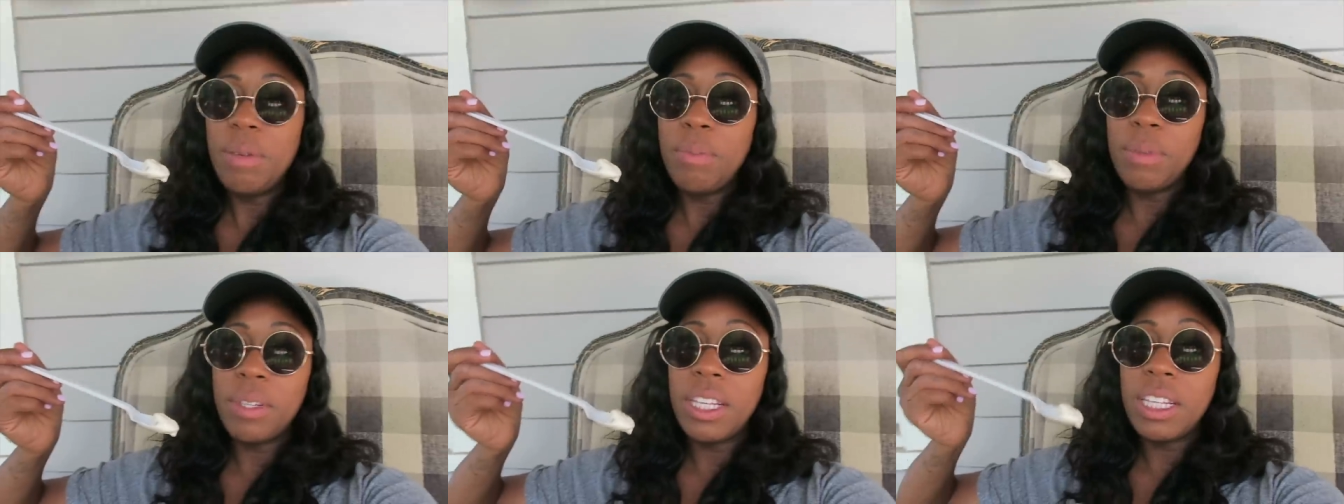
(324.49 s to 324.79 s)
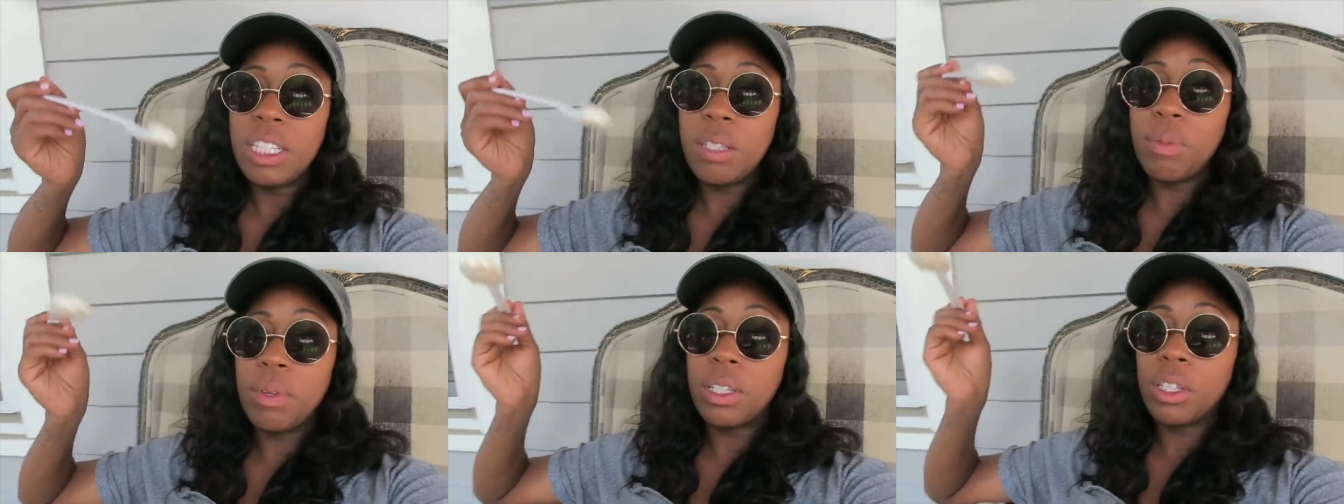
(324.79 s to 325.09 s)

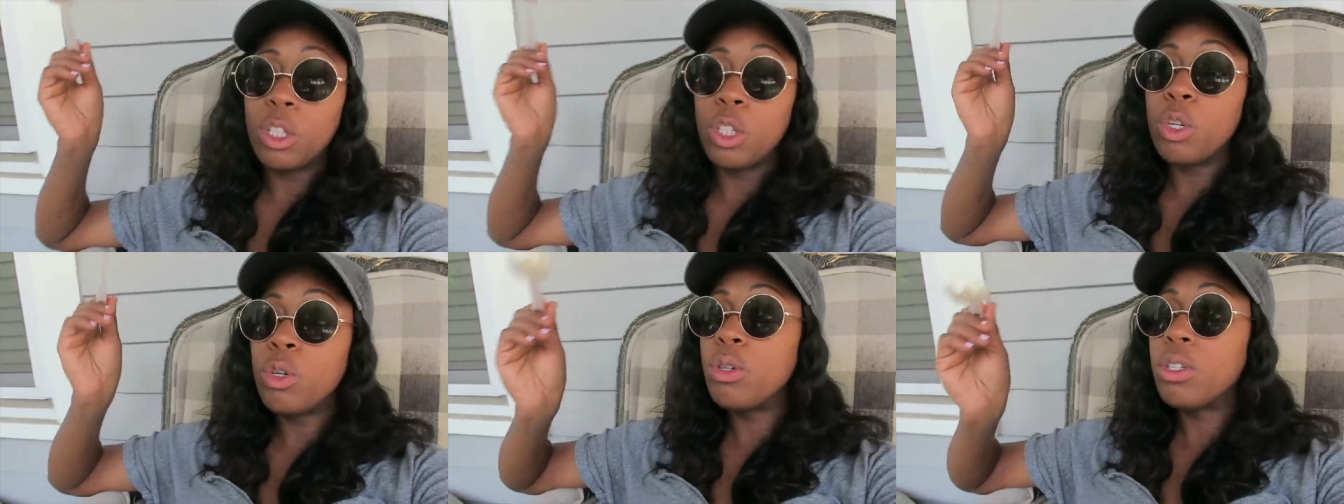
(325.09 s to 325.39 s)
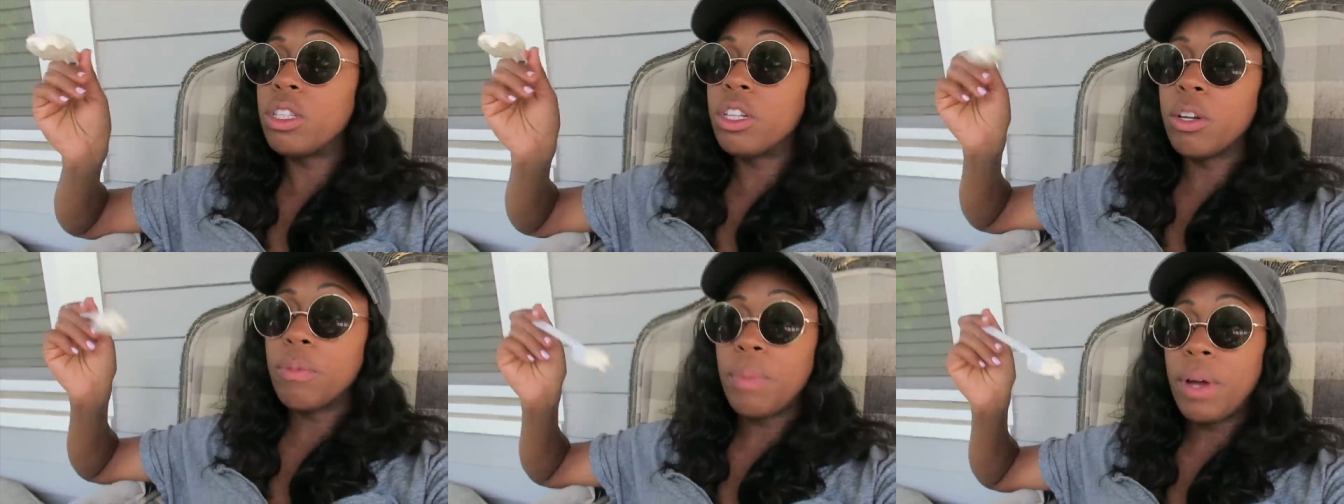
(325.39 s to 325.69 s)
siblings would
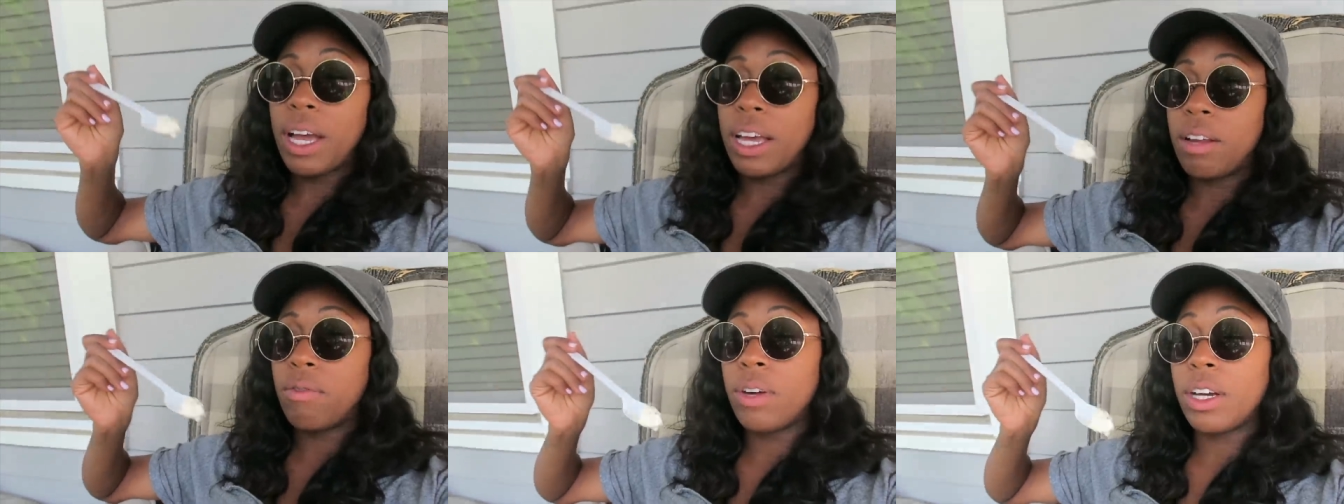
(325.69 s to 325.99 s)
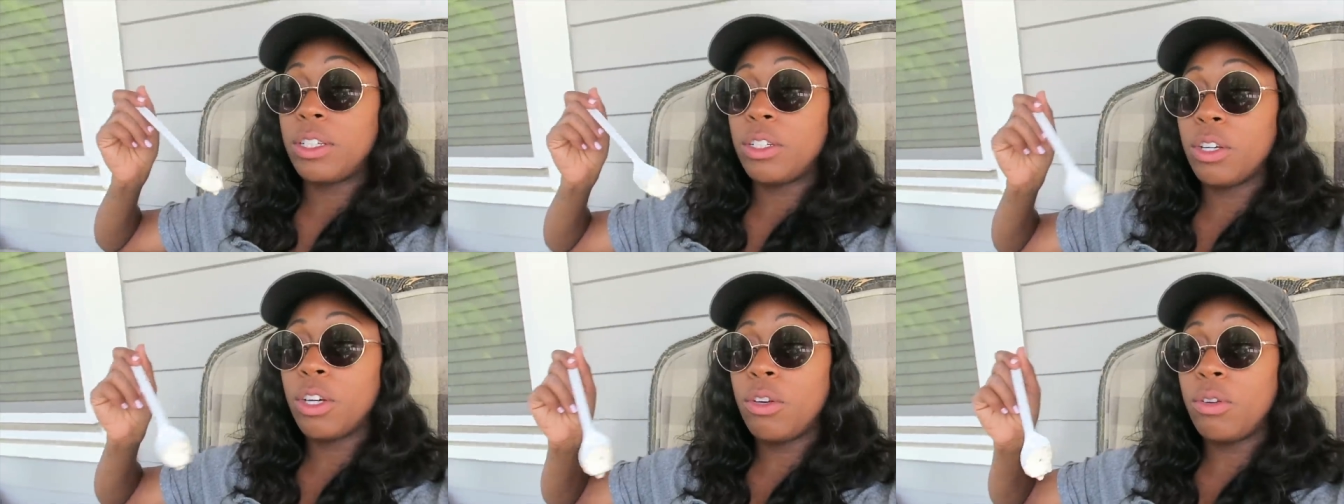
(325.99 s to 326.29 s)
lose their mind if
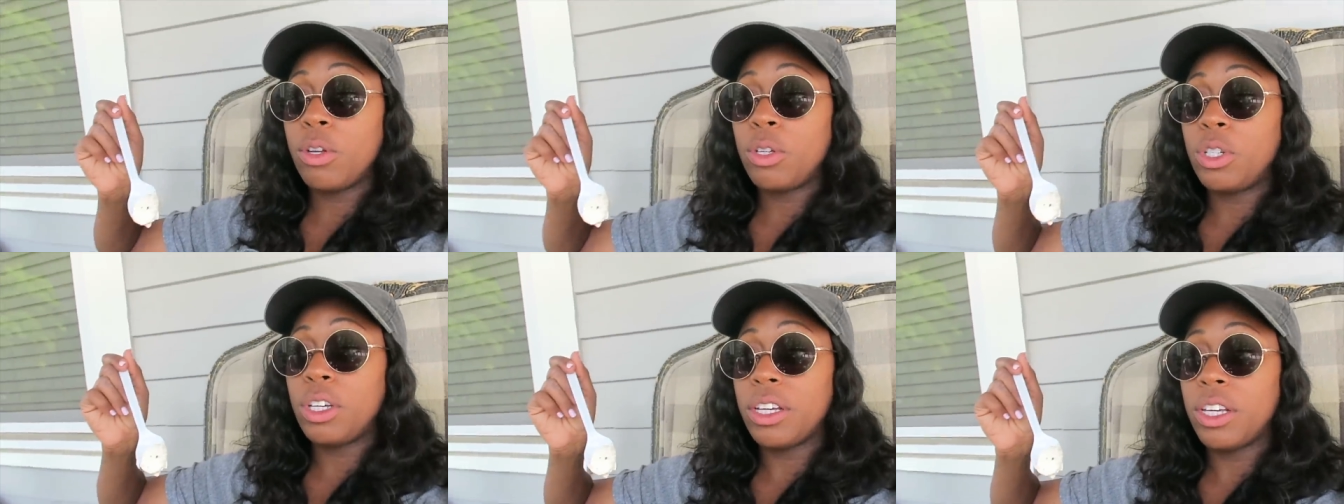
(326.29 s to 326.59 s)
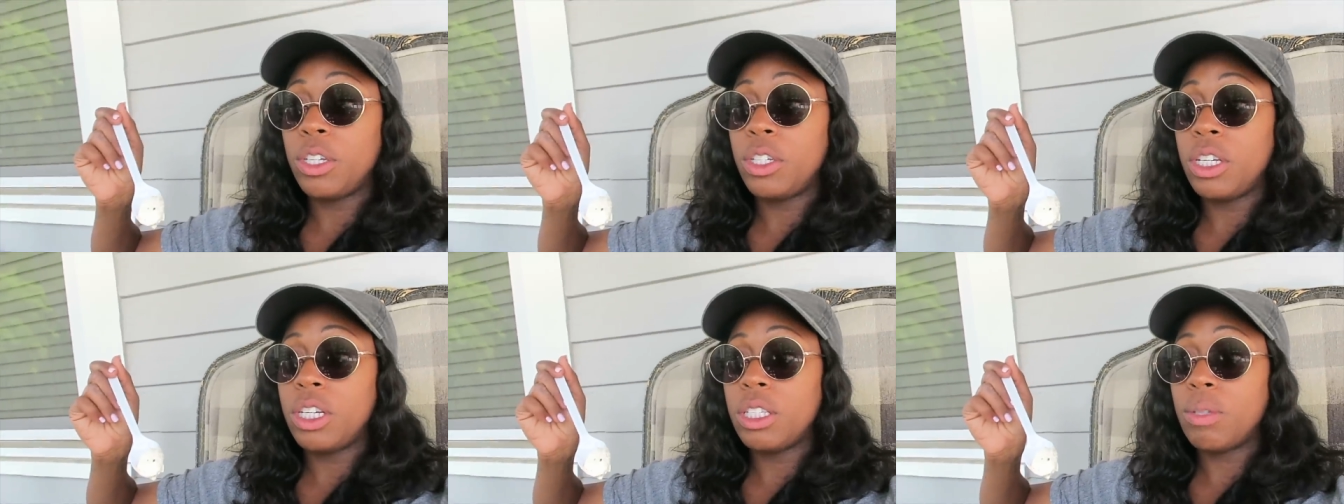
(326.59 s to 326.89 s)
I took you to Chuck
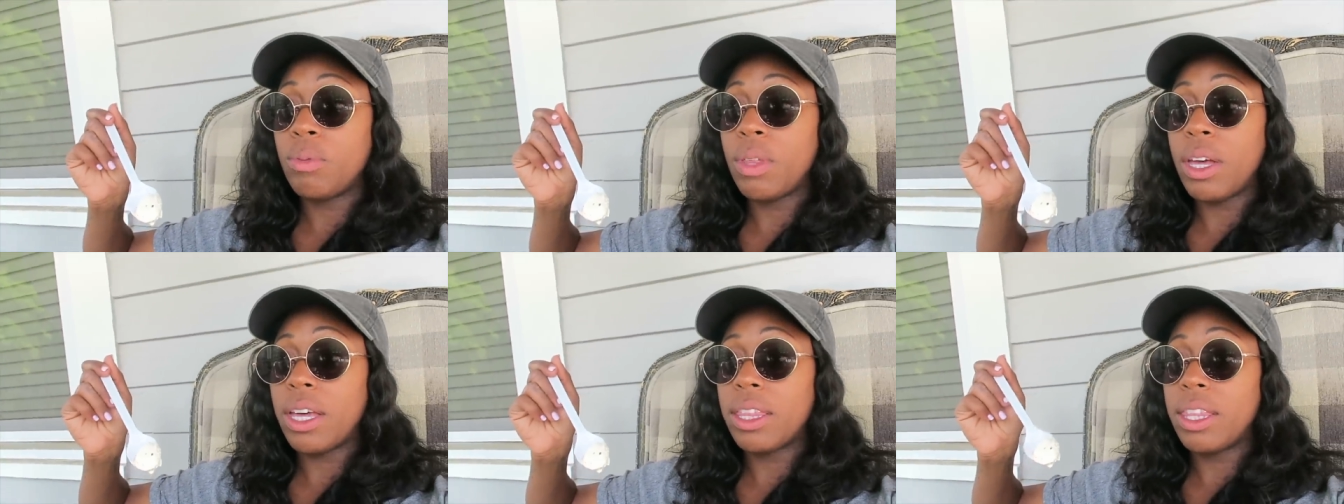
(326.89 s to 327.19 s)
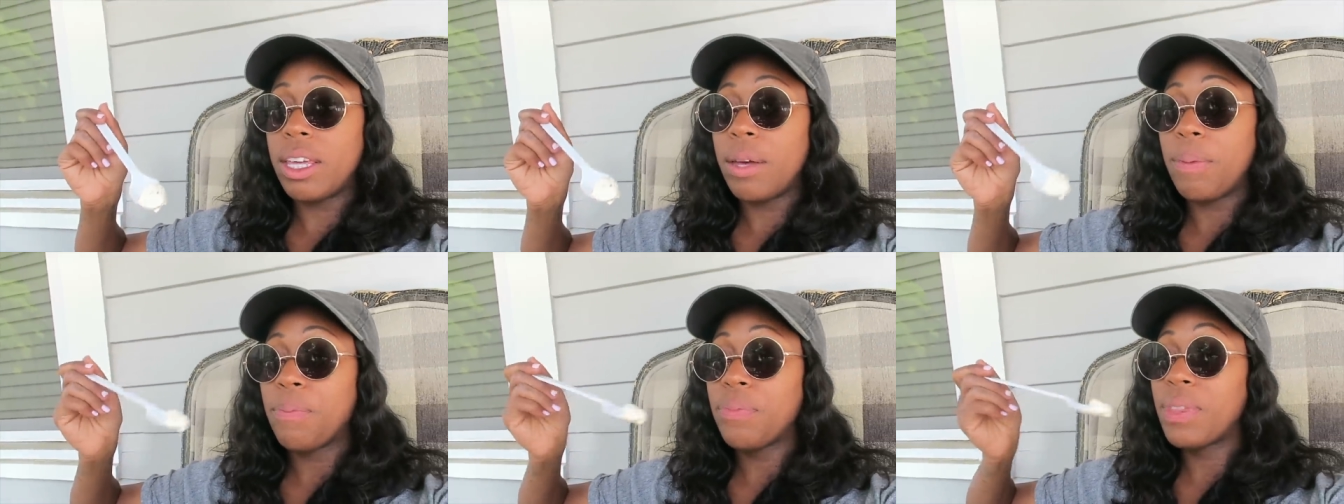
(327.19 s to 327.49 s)
no, E. Cheese no, No,
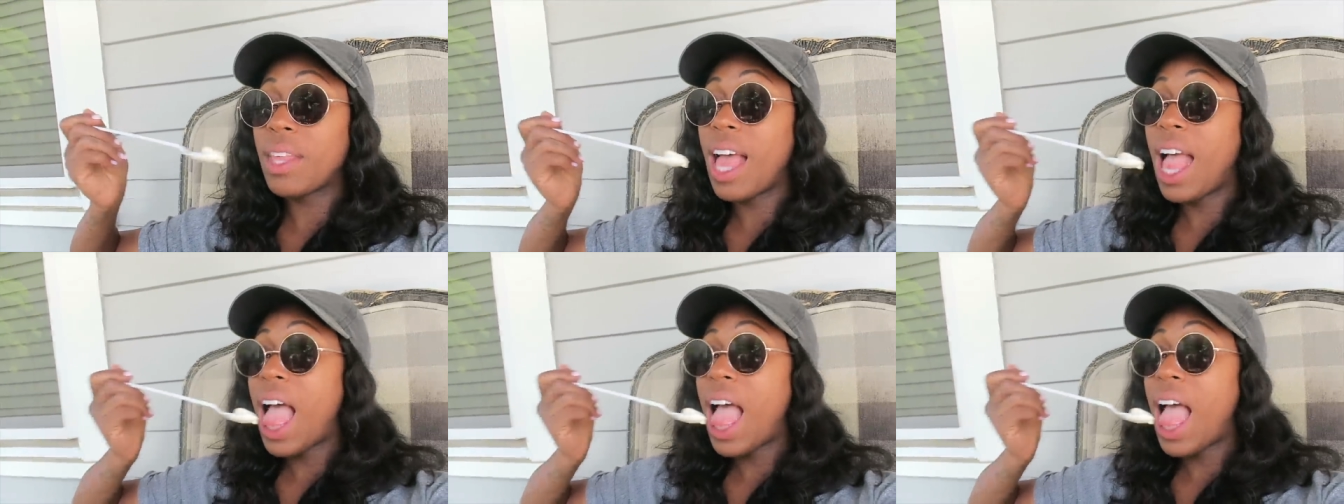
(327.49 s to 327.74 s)
I,